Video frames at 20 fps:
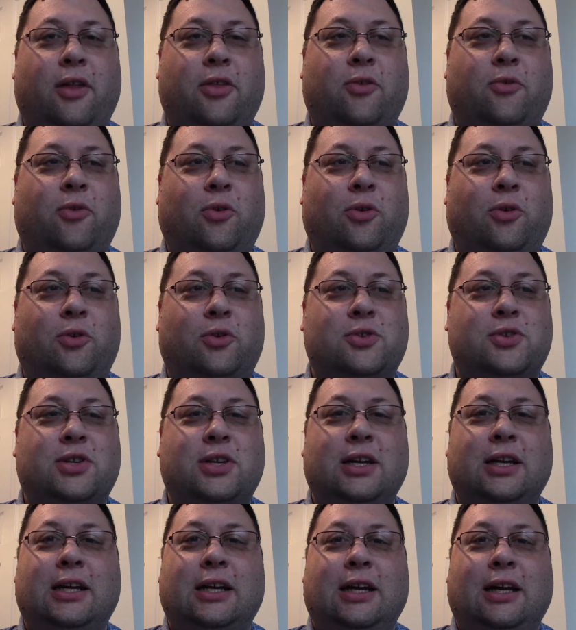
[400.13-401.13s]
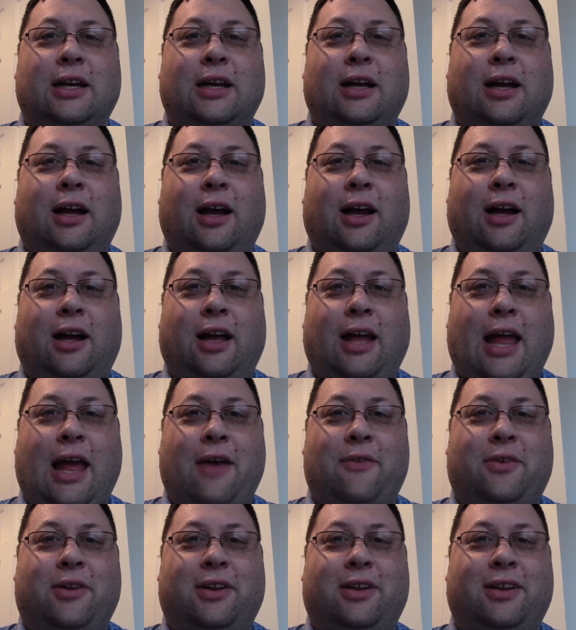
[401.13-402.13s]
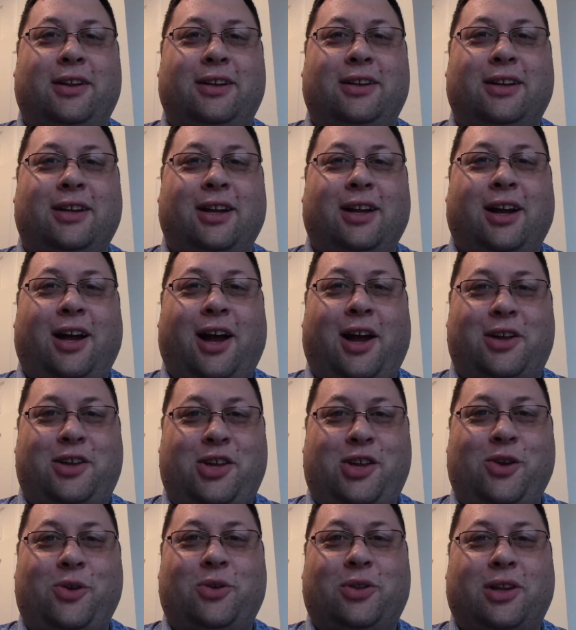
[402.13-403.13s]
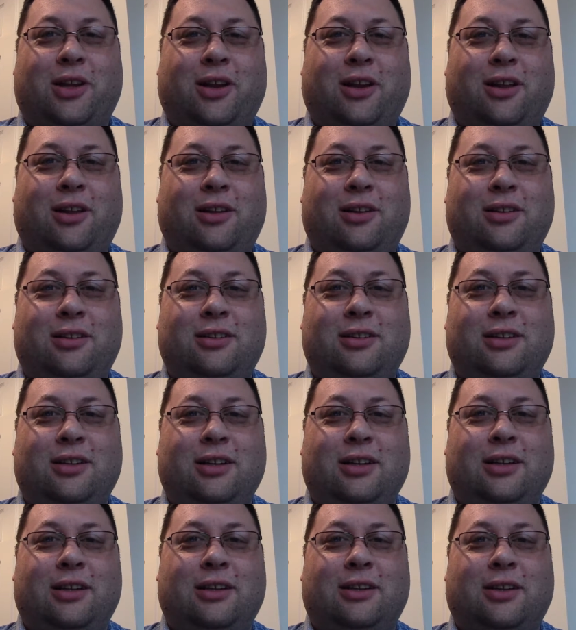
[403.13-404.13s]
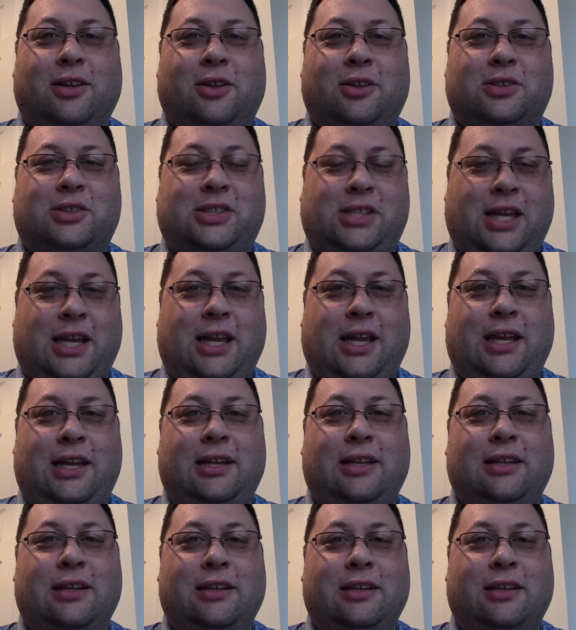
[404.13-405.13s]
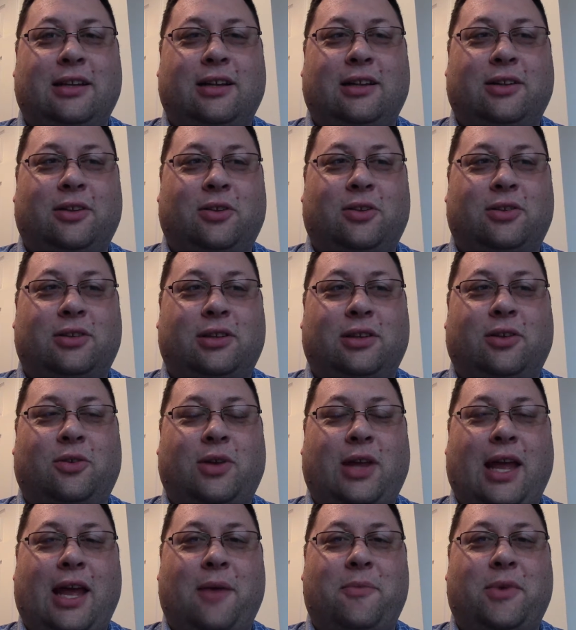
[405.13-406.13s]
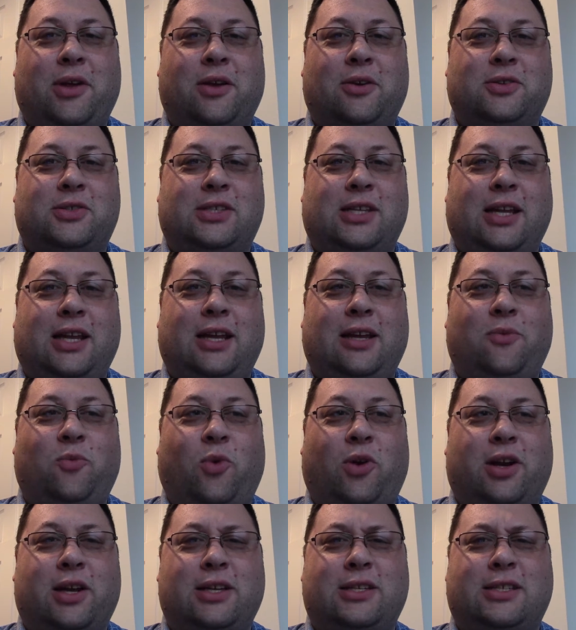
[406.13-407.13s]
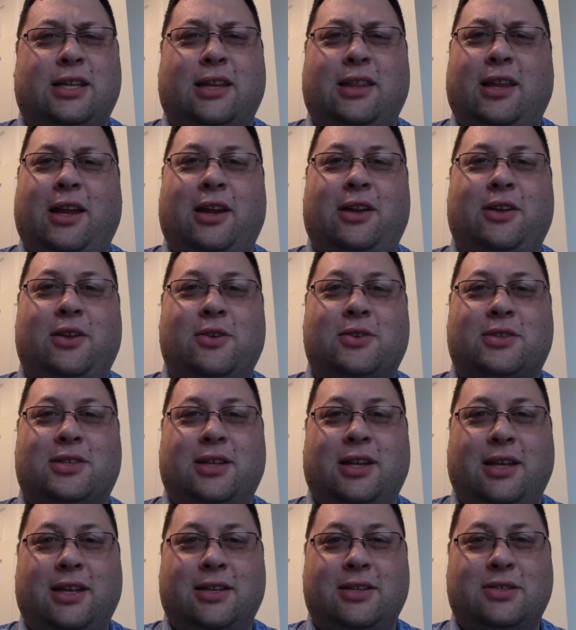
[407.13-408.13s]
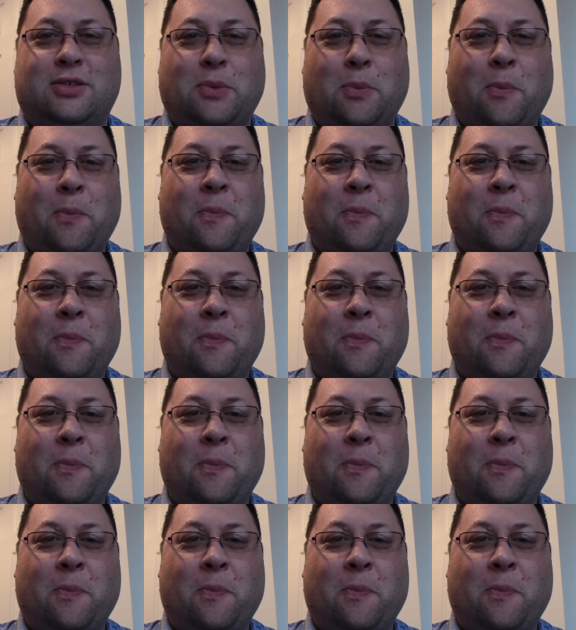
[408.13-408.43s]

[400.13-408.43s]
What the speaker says: roles, having a cute little scene, a little cameo scene where he's sitting there using his